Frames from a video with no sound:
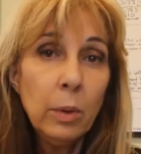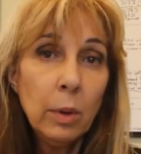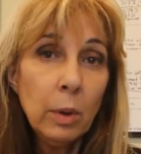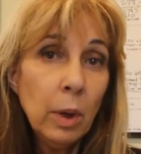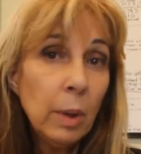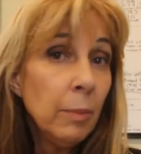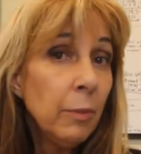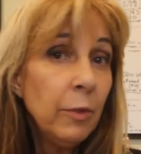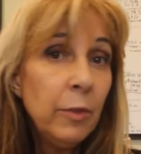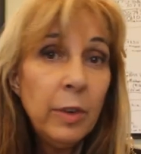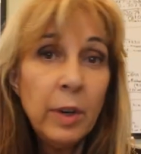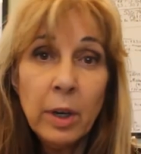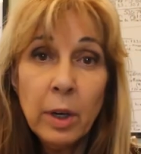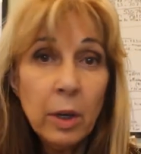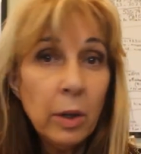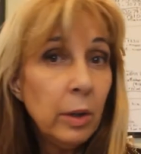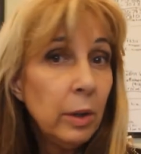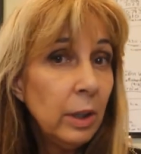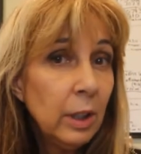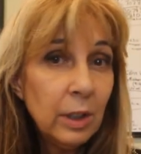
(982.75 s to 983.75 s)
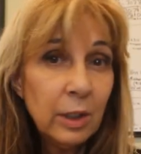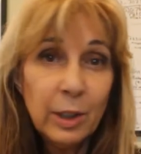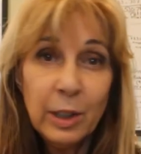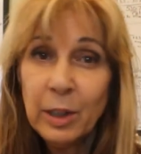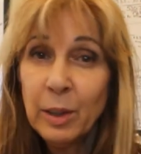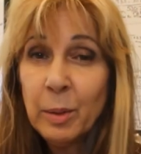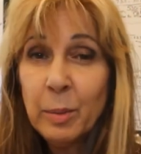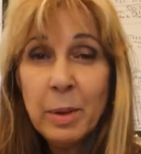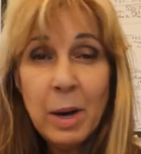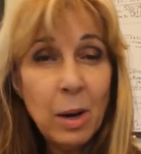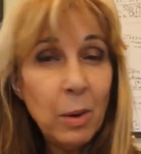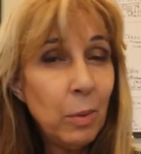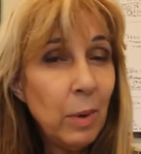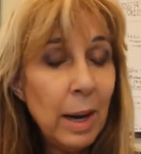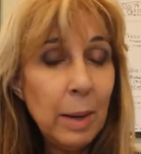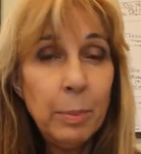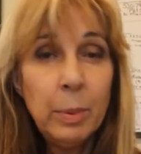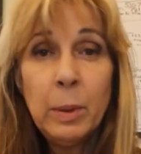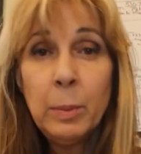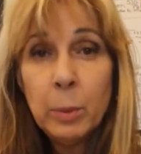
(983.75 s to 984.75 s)
I'm very clear about
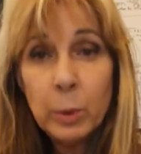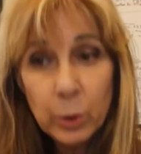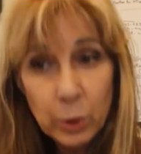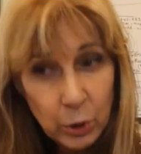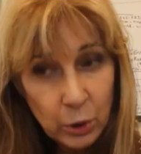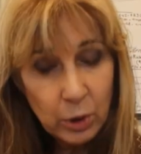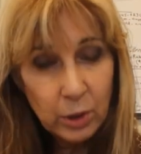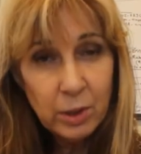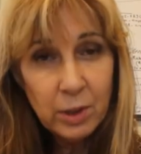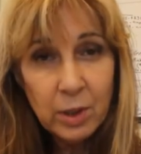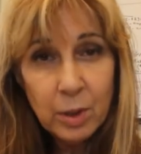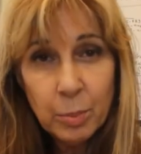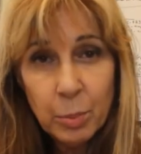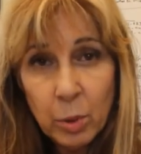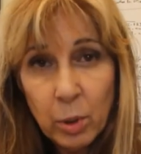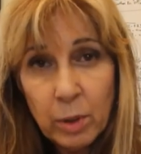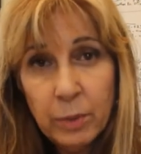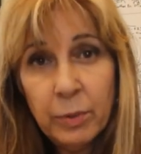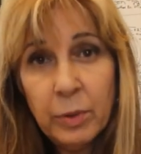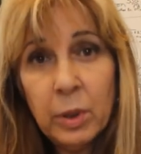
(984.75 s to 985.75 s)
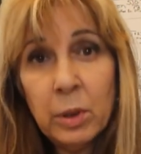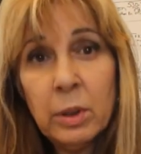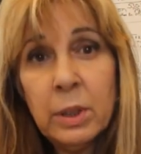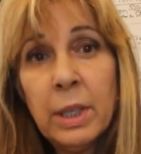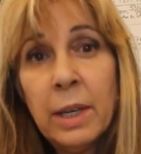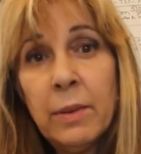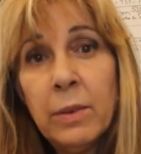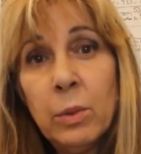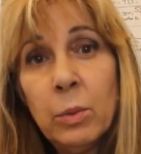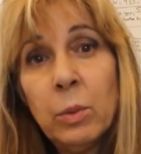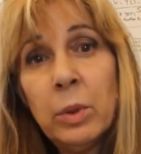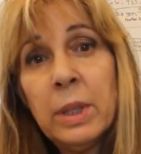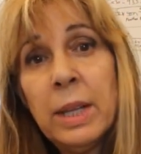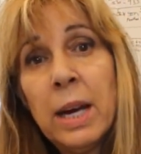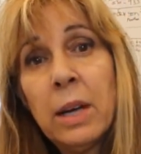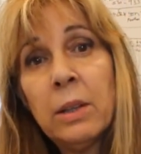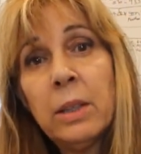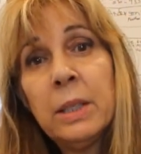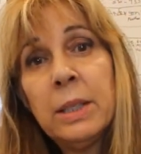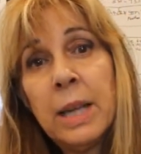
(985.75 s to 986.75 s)
why people should support FieldHaven
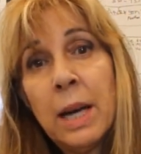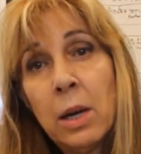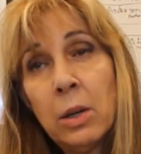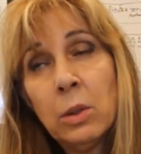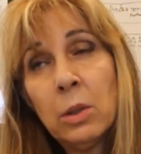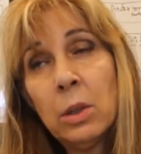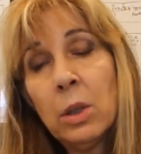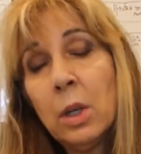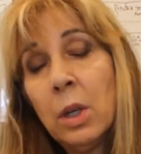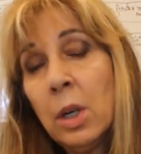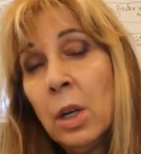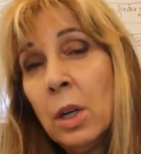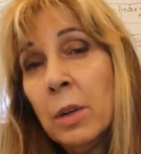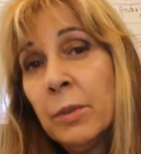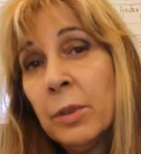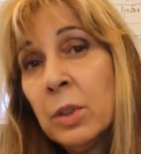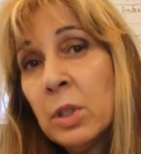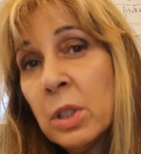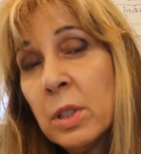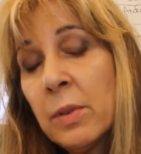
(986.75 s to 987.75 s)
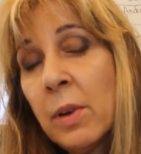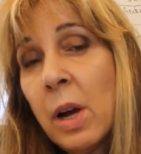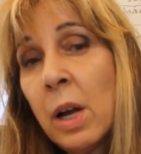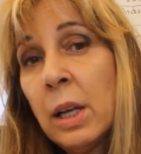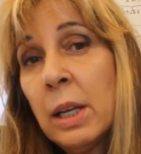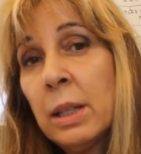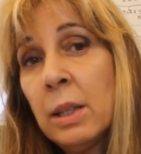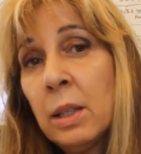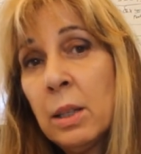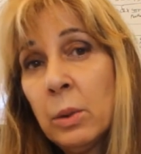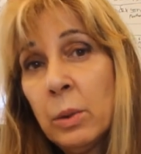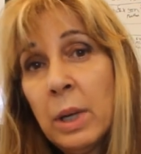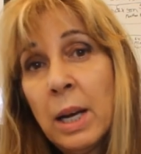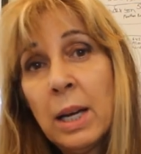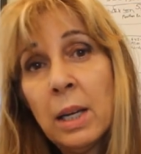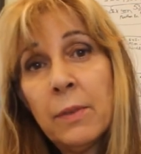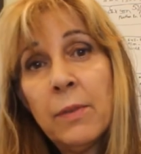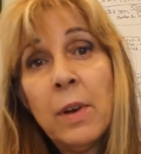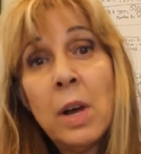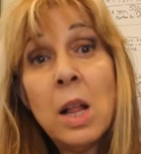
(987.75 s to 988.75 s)
without a doubt. First of all, I think we
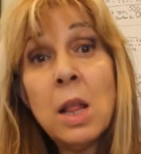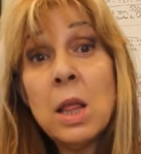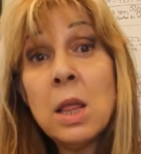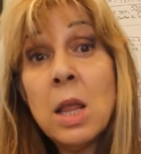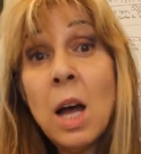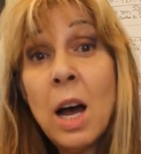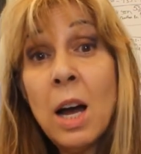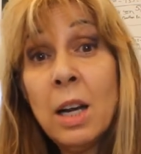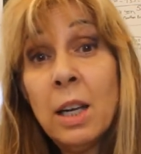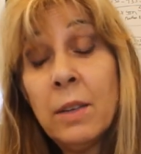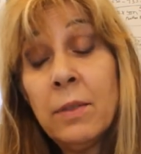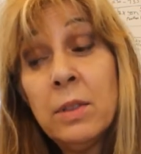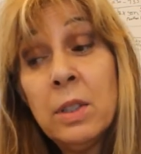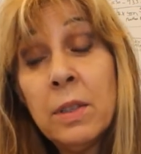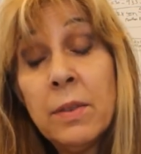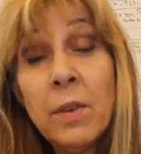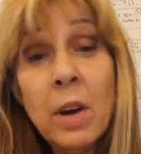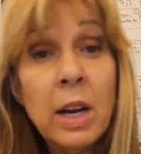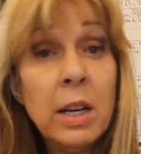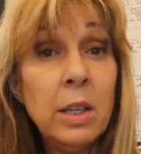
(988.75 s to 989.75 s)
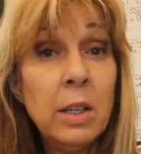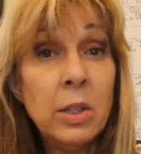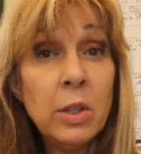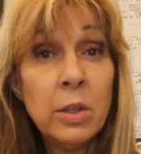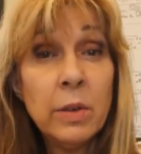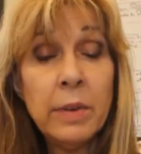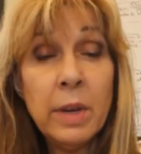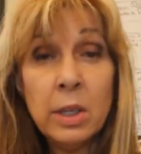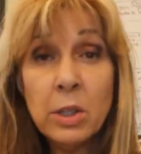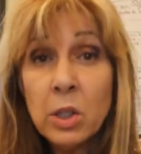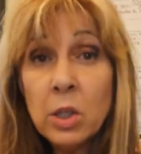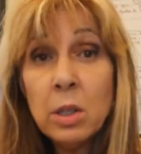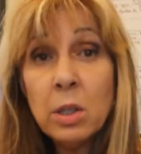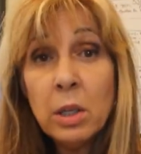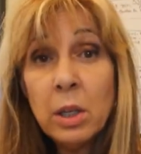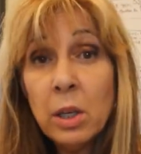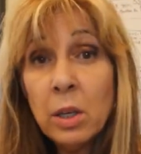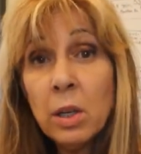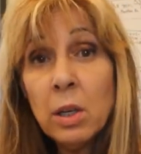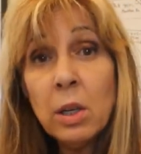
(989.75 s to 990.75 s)
have a lot of divine intervention
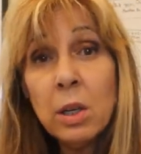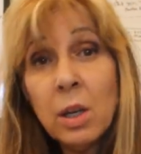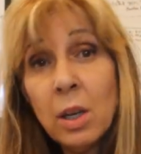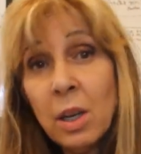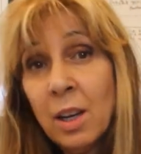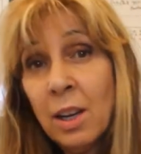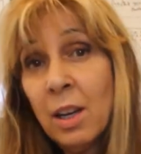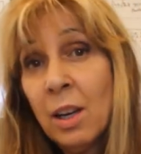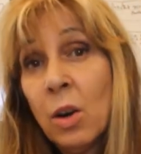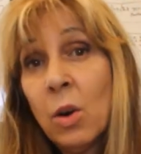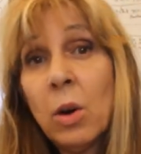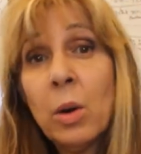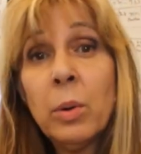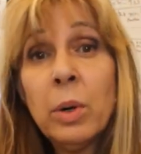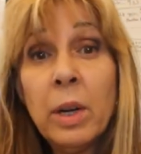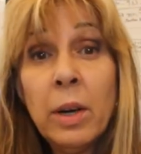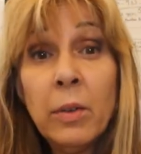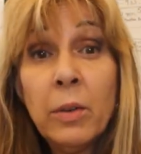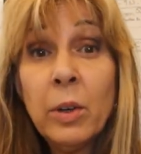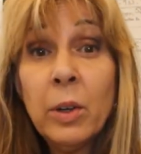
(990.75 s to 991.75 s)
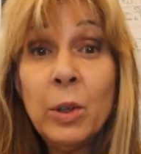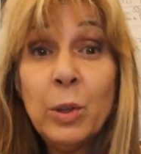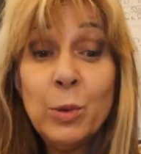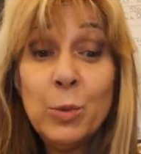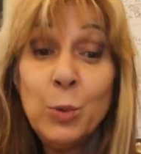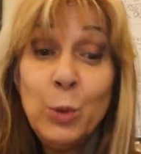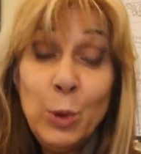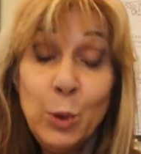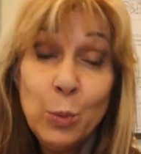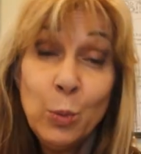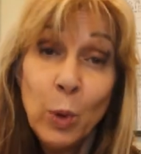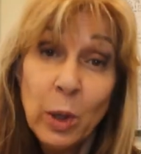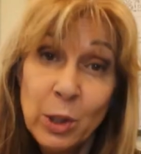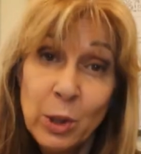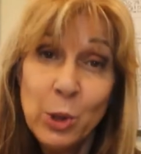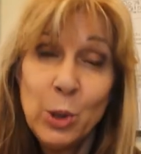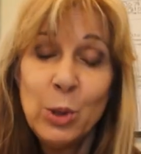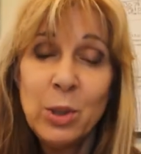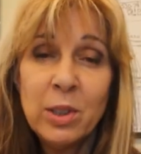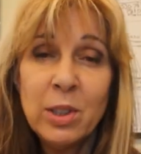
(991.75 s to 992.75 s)
here, or whatever one
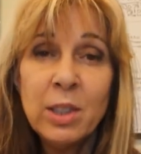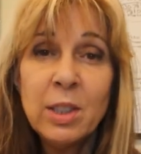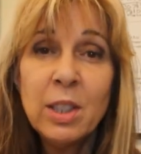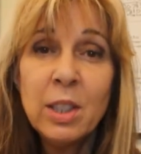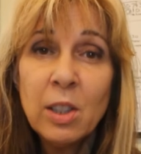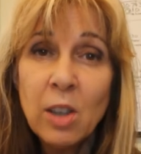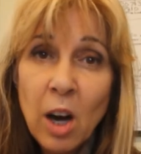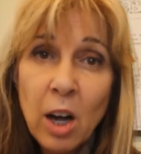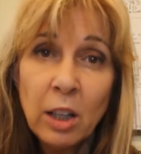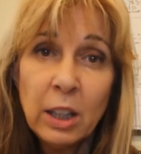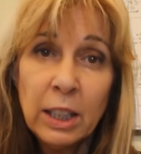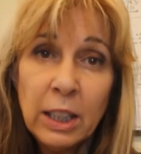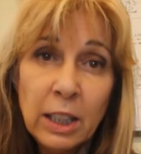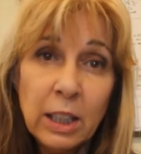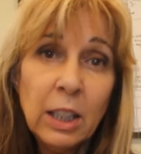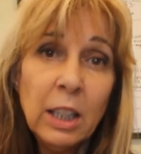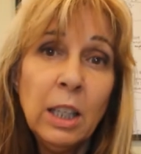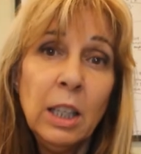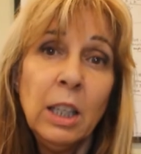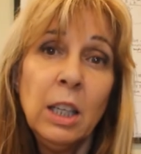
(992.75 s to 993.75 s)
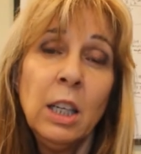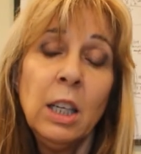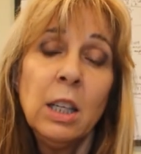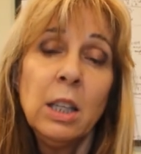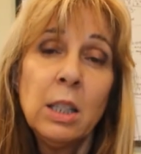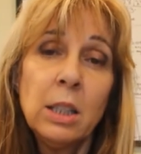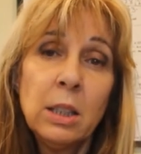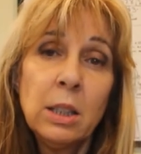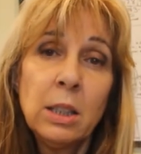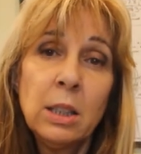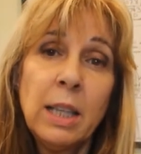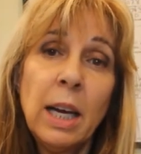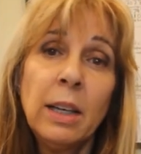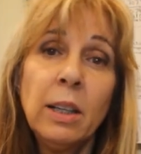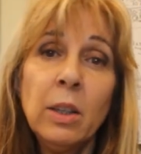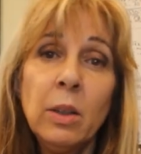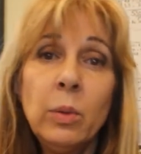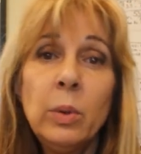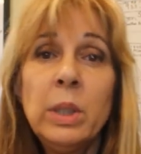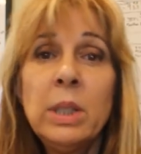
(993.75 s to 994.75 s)
chooses to call it. The
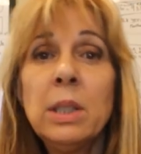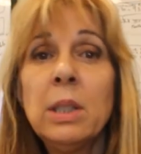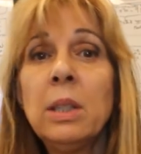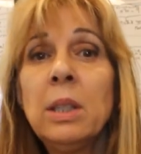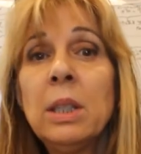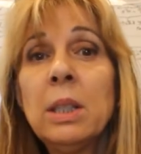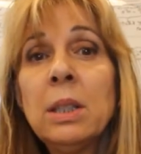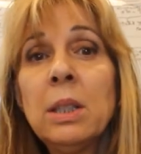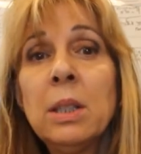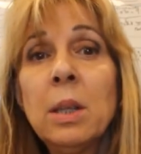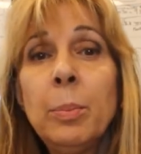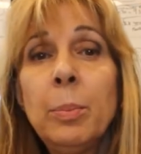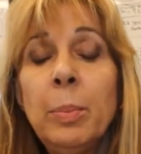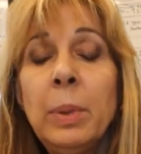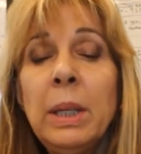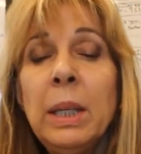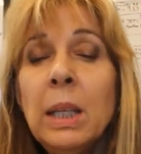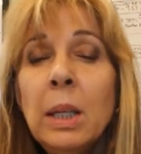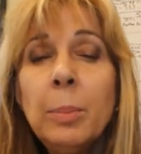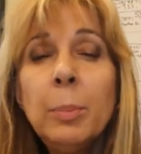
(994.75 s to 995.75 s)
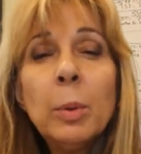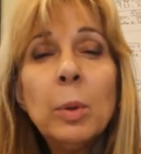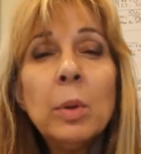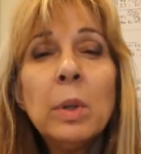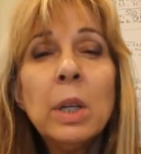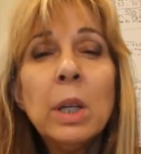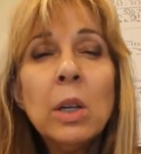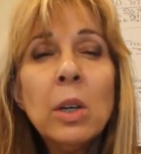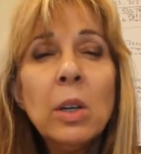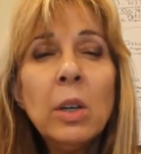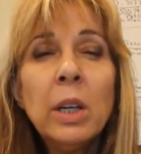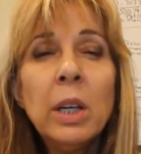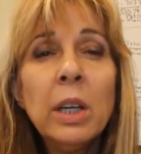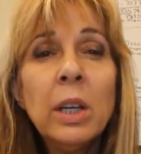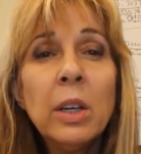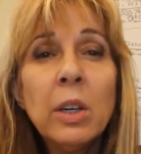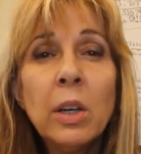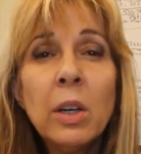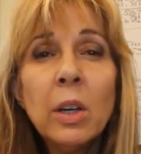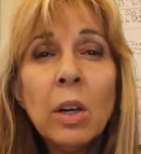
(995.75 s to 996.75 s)
second reason is the people that are
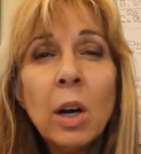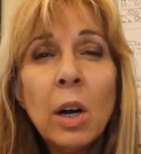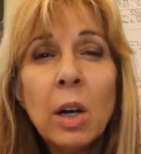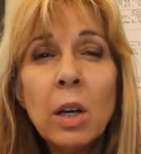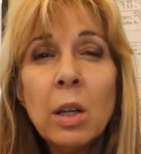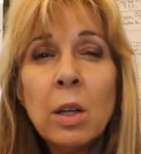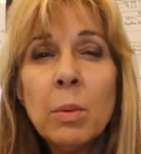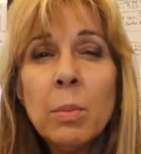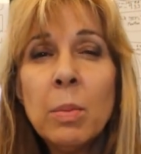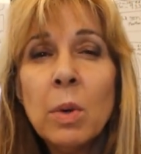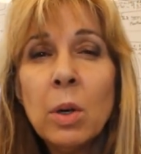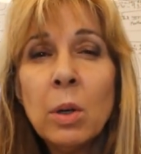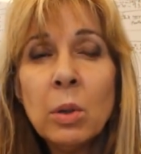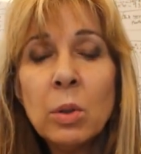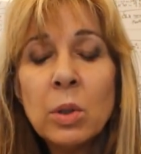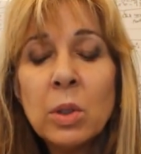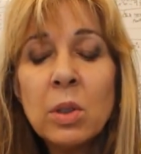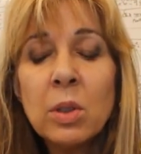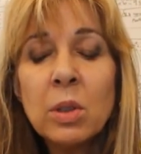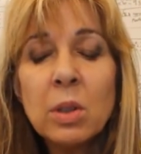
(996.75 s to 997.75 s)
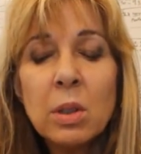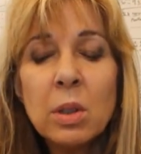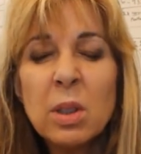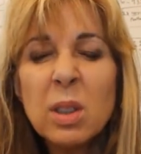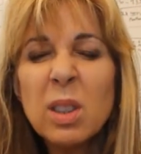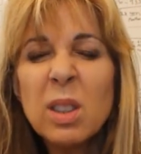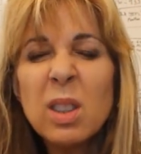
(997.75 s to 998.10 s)
here are the most